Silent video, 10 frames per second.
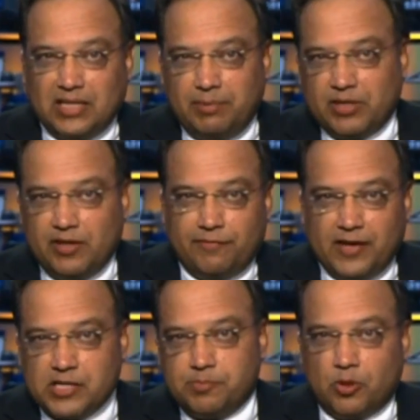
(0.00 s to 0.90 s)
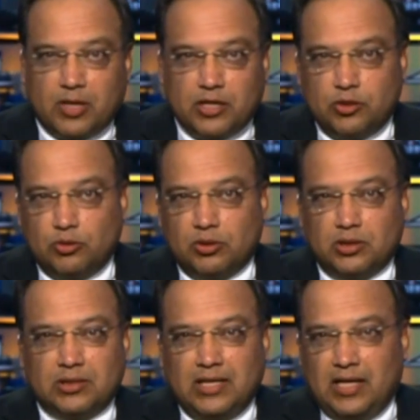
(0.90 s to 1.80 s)
So I think between Facebook
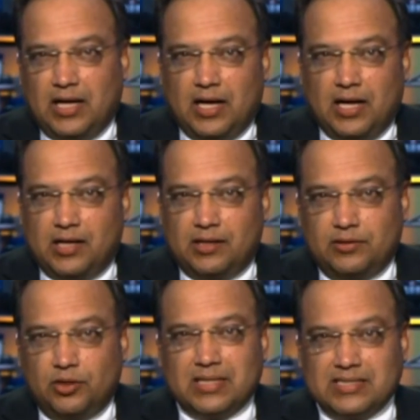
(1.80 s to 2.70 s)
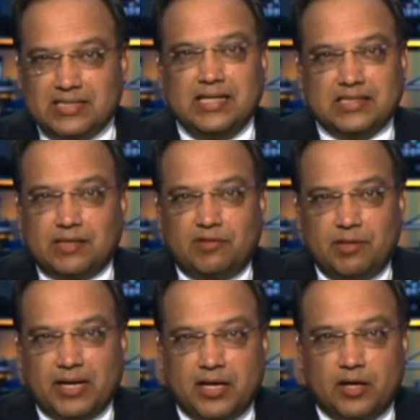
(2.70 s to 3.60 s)
and Google, you can
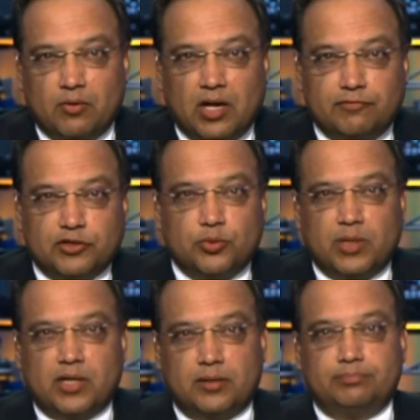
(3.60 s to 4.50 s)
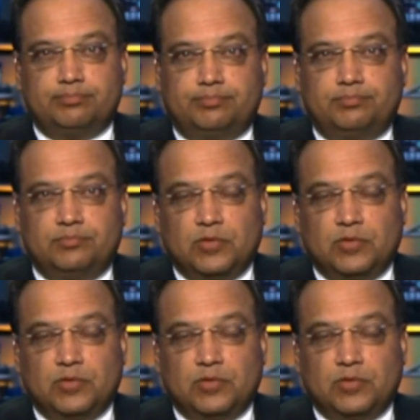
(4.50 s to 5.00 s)
see someone making a run for Twitter.